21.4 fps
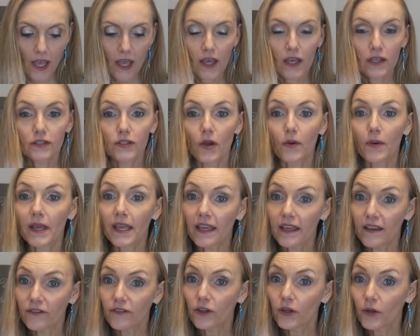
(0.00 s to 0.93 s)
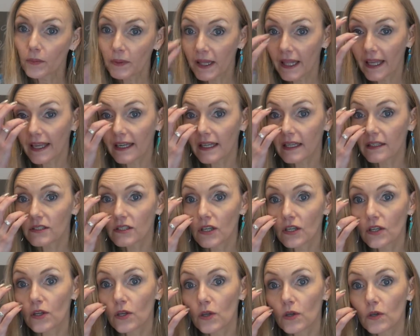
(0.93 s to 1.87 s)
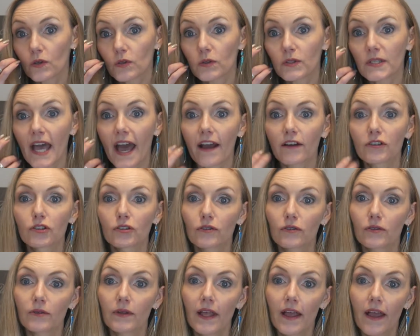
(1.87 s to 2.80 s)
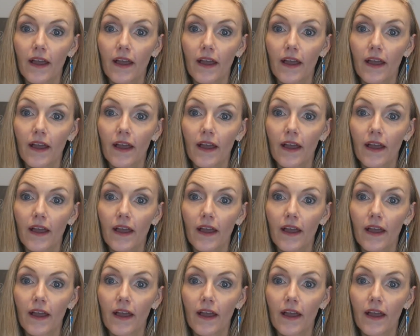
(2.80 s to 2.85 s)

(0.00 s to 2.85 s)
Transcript: So if you're planning to use actual